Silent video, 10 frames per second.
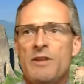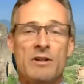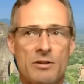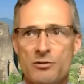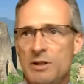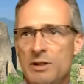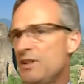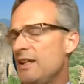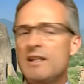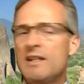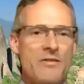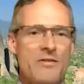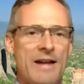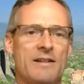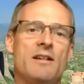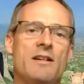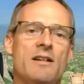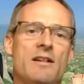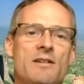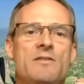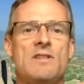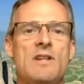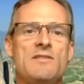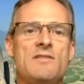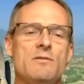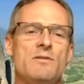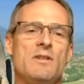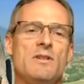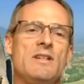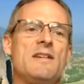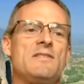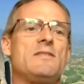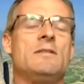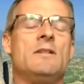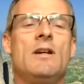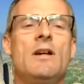fingernails aren't trimmed, any of that kind of stuff, it says to the guest,